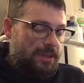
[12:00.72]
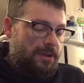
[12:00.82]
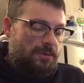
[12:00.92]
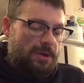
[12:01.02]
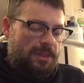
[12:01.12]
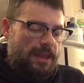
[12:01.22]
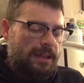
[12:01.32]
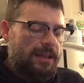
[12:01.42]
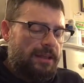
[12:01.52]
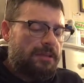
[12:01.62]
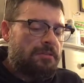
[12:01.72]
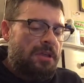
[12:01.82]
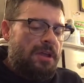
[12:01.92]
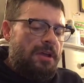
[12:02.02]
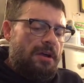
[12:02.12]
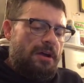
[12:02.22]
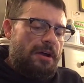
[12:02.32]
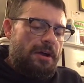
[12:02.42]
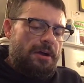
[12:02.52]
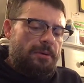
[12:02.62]
know what that is.
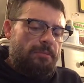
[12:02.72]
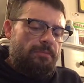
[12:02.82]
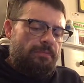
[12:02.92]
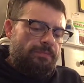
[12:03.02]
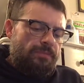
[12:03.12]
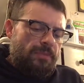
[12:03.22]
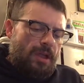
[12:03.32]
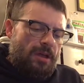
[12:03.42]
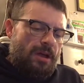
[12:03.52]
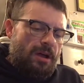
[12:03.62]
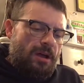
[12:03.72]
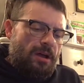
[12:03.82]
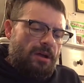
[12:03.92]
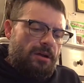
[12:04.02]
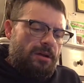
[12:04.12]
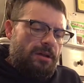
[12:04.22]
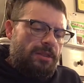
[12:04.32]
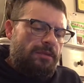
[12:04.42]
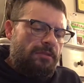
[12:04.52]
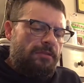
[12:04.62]
Um,
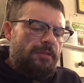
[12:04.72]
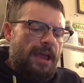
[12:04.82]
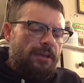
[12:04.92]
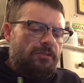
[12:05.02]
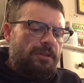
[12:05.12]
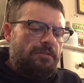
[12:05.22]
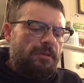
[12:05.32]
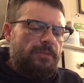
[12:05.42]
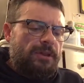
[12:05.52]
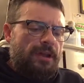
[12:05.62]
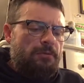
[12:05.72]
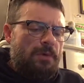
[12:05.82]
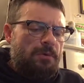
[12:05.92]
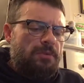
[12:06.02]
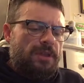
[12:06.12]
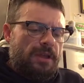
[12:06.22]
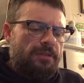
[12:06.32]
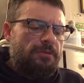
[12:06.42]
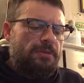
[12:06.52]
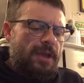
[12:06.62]
this is actually something I wrote the
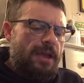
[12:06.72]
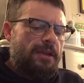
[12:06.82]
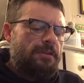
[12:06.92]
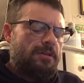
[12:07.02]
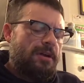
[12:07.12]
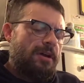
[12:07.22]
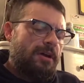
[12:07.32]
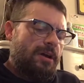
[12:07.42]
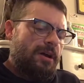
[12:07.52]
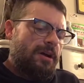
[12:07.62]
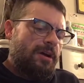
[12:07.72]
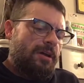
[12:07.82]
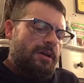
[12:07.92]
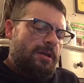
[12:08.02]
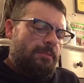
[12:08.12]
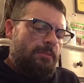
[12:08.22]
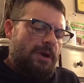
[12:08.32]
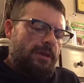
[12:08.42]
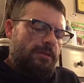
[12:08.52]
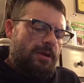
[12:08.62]
other day,
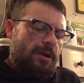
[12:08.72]
but